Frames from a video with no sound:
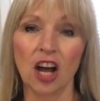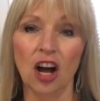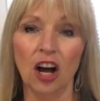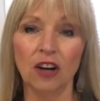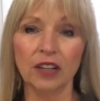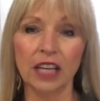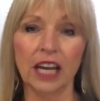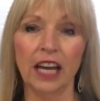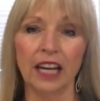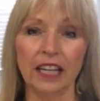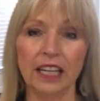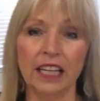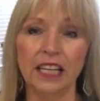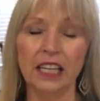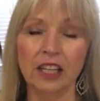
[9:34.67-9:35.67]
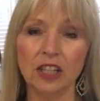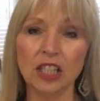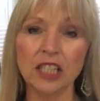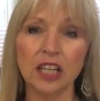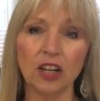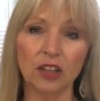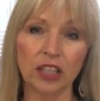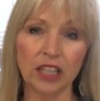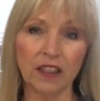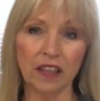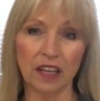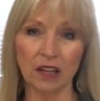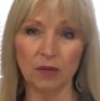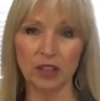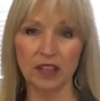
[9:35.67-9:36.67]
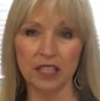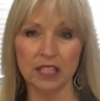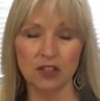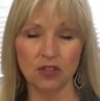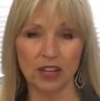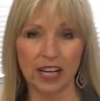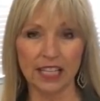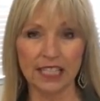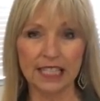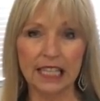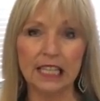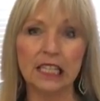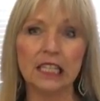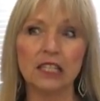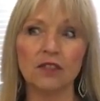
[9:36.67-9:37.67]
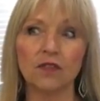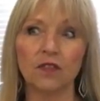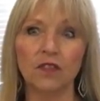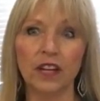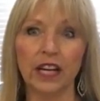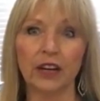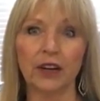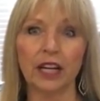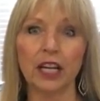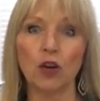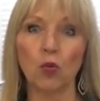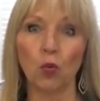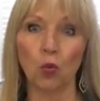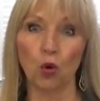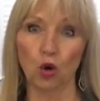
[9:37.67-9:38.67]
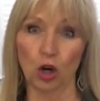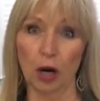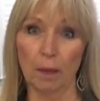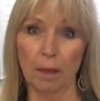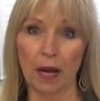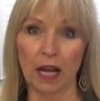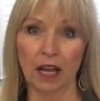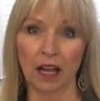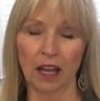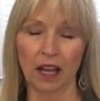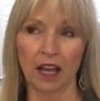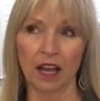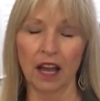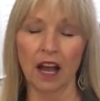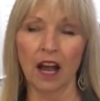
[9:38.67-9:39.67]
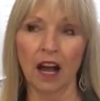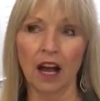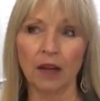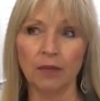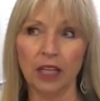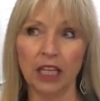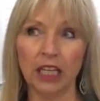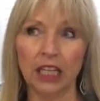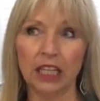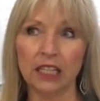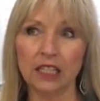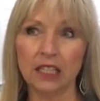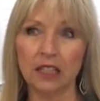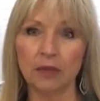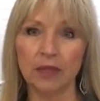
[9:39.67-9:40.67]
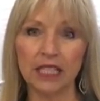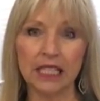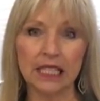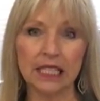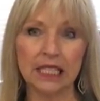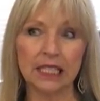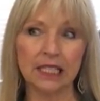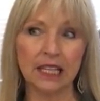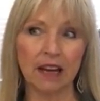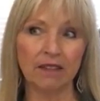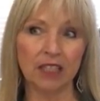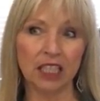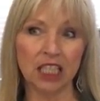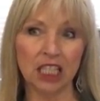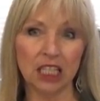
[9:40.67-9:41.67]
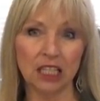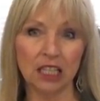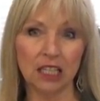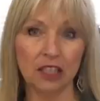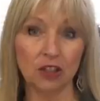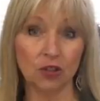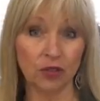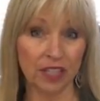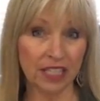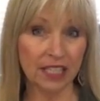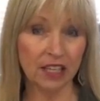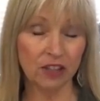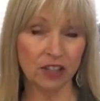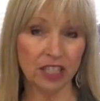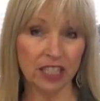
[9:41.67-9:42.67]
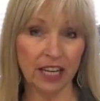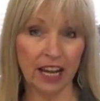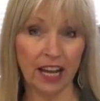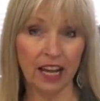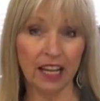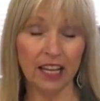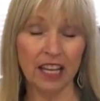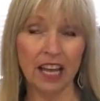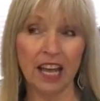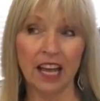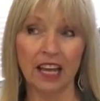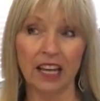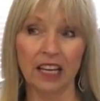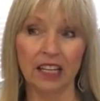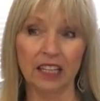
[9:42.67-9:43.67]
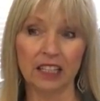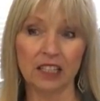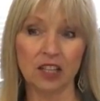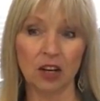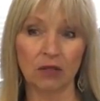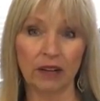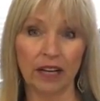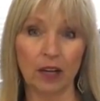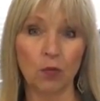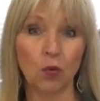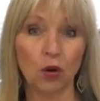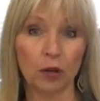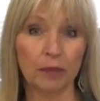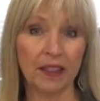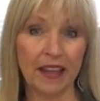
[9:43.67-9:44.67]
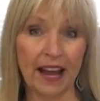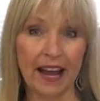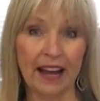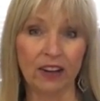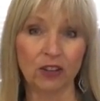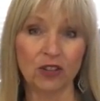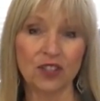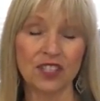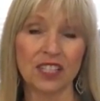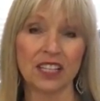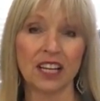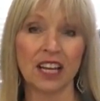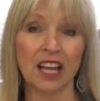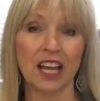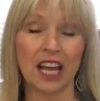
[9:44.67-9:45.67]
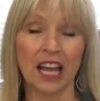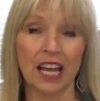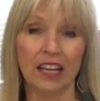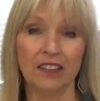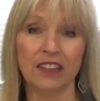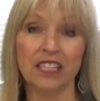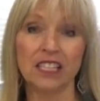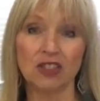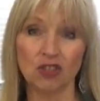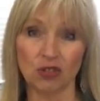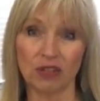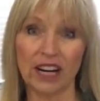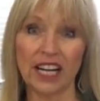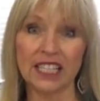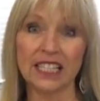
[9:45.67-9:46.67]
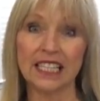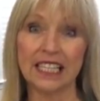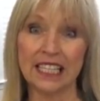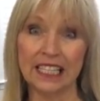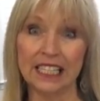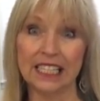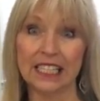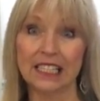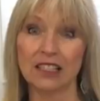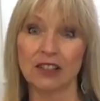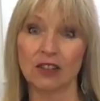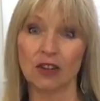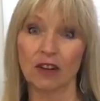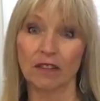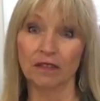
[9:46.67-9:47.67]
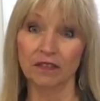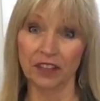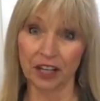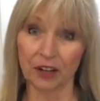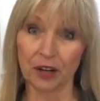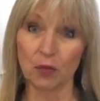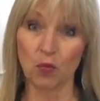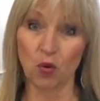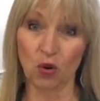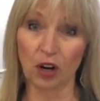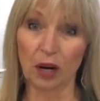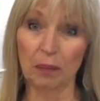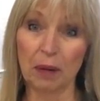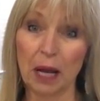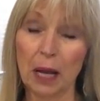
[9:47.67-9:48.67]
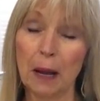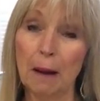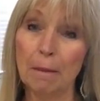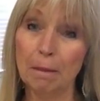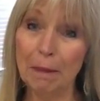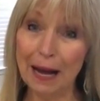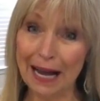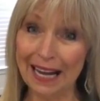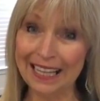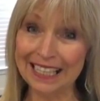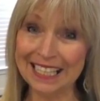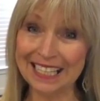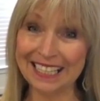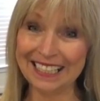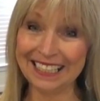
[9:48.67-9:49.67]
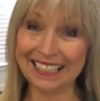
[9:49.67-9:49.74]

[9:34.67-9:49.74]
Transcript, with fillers: Okay, here's the only thing with this dress. It is very warm. I mean, it's gonna be seventy degrees here today, and it's already warm in the house. And this dress is very warm, but